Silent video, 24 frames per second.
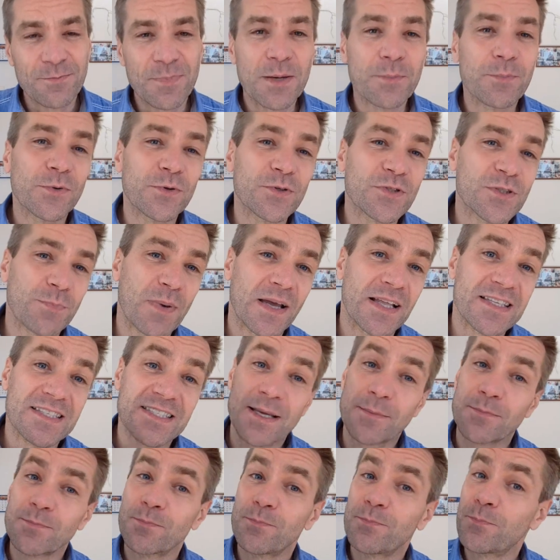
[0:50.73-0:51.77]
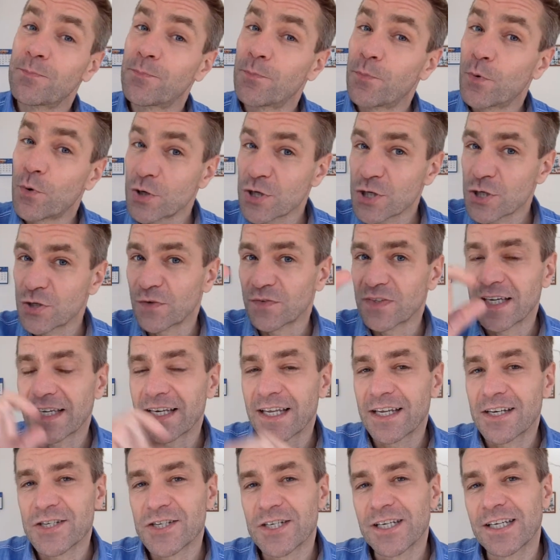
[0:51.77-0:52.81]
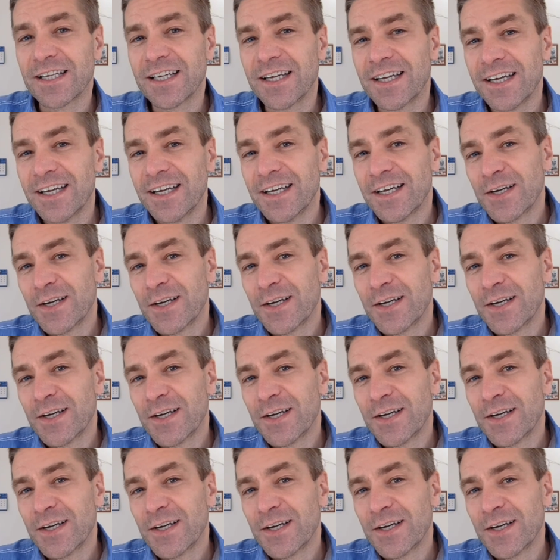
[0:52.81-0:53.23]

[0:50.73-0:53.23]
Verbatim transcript: people spend some portion of the energy